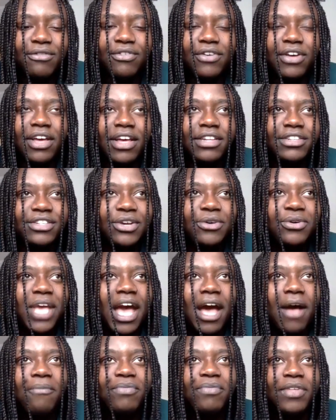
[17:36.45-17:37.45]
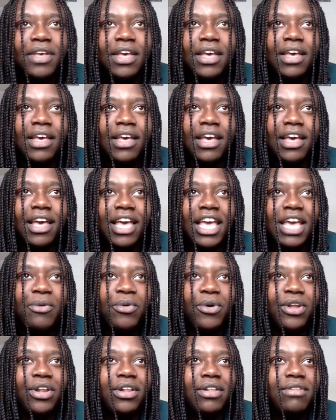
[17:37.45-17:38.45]
It
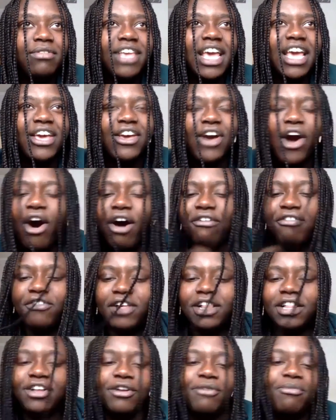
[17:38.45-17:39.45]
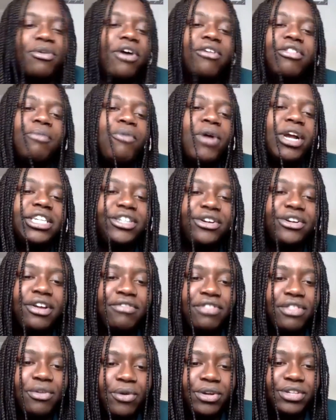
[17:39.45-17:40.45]
would take off a little of the pressure
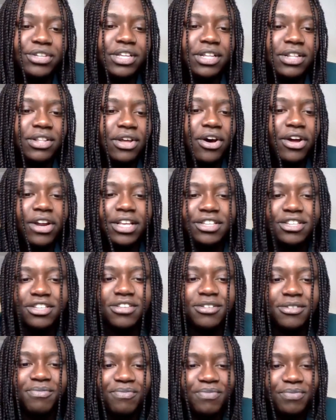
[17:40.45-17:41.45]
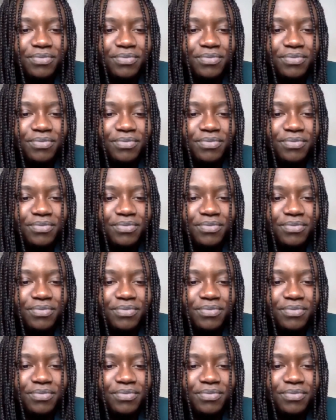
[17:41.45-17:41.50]
if there was an audience.